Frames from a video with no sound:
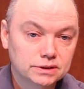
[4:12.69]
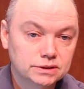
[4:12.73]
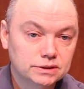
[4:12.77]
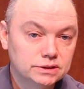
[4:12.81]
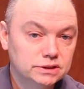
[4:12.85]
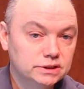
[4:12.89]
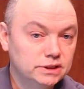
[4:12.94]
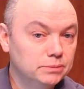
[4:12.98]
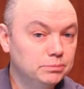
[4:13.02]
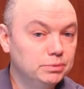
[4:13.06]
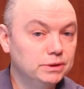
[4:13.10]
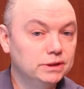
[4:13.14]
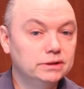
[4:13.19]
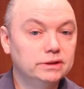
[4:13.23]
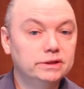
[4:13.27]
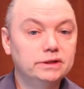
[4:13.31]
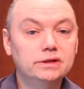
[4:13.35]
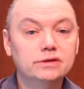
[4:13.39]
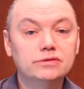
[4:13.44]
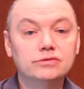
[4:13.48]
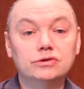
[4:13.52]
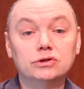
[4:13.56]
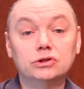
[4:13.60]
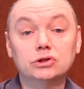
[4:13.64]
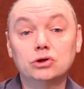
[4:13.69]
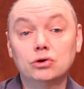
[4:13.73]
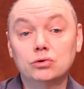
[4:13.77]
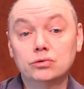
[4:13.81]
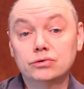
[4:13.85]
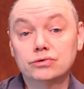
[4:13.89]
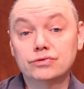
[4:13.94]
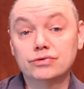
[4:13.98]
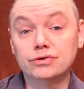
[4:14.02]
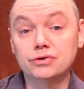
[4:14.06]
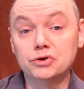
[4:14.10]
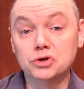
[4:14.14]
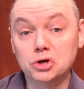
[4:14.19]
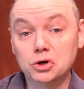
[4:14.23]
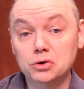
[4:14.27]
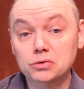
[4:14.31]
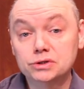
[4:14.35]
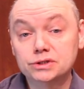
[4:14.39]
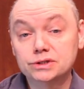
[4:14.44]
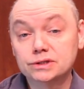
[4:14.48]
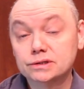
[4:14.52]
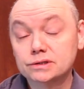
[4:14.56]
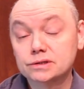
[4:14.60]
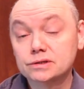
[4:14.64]
Typically, the lower the
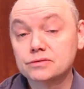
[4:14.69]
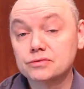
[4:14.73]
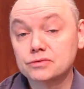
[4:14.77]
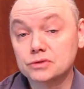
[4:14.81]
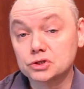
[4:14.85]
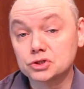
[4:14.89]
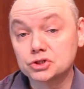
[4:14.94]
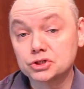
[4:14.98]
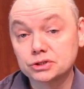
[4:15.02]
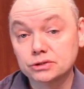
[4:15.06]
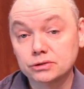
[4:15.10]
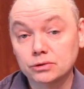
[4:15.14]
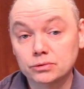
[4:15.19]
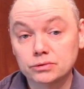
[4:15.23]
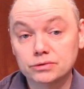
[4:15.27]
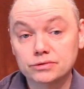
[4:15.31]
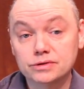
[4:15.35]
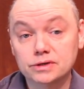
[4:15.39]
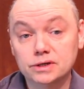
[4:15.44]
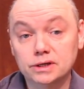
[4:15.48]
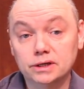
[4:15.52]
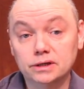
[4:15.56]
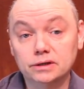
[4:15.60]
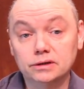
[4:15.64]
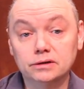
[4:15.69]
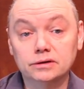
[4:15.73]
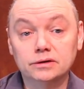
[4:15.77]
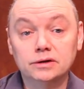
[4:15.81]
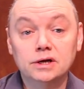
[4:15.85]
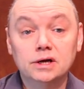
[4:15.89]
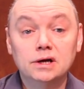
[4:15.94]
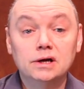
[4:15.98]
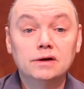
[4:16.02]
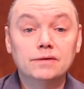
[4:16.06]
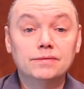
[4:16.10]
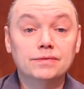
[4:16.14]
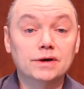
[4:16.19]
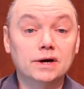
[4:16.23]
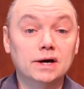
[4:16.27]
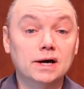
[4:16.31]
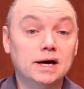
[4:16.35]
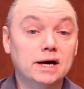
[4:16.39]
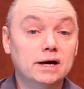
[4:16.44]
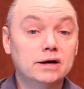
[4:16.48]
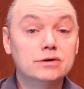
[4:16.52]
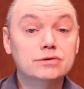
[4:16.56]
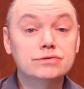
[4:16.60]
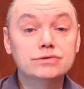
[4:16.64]
note, the slower the air. The
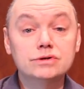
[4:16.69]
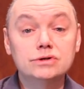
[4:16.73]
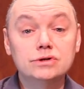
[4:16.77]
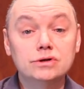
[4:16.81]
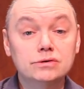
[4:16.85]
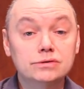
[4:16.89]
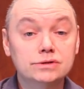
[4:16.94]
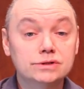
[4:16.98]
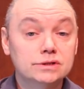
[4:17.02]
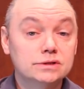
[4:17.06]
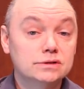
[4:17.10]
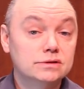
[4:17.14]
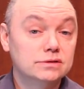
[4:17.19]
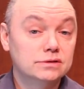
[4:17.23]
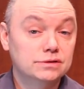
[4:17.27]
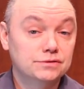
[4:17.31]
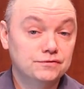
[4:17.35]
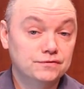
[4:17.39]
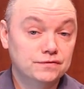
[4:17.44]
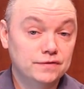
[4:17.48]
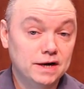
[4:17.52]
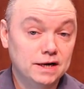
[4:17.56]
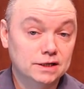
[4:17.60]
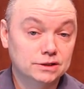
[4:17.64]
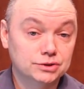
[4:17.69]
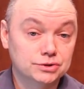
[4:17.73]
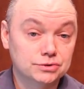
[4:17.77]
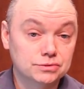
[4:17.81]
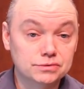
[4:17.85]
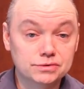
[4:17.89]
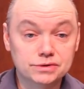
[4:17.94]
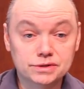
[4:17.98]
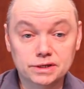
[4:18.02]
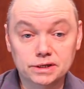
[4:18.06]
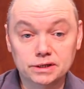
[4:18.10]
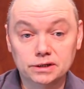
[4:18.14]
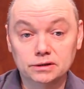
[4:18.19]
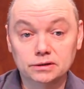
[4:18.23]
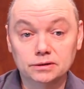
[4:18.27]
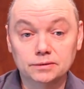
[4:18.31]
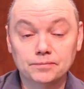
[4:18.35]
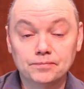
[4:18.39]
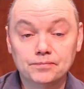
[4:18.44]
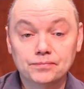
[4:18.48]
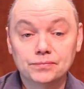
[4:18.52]
higher the note, the faster the air.